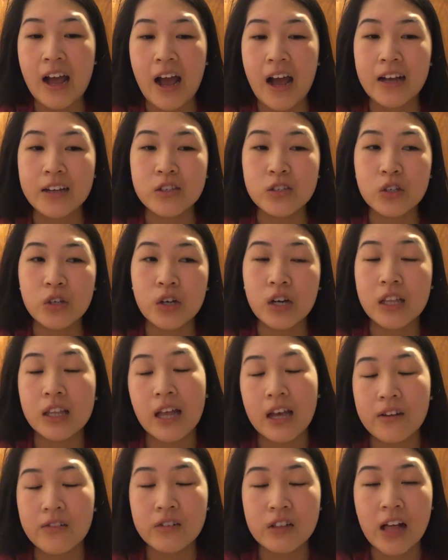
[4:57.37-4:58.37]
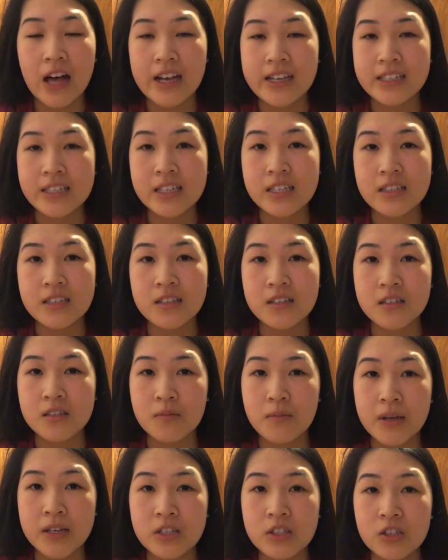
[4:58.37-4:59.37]
I took a lot of classes this
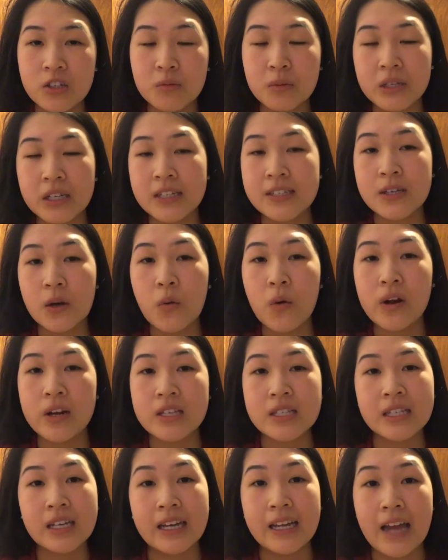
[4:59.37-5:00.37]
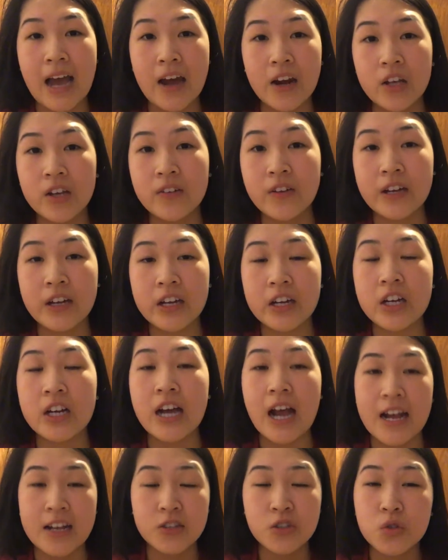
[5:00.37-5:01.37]
semester because I wanted to get out of here
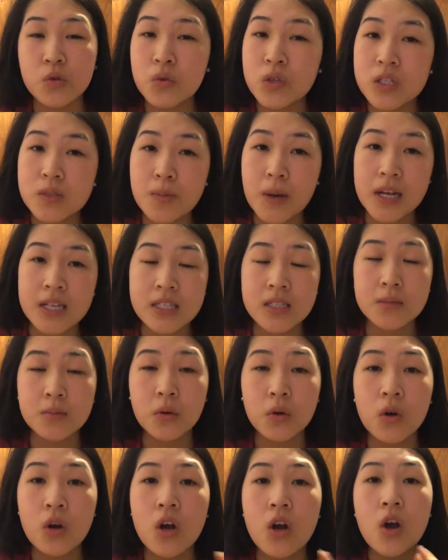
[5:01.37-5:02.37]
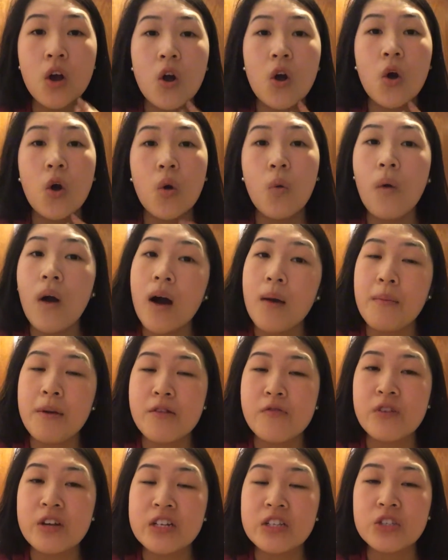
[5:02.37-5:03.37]
as soon as possible. While my
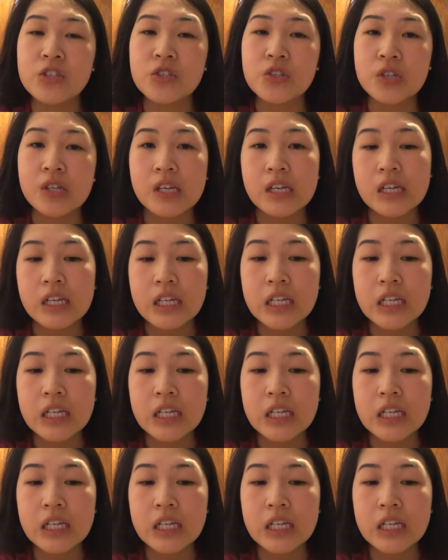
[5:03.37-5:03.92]
friends took it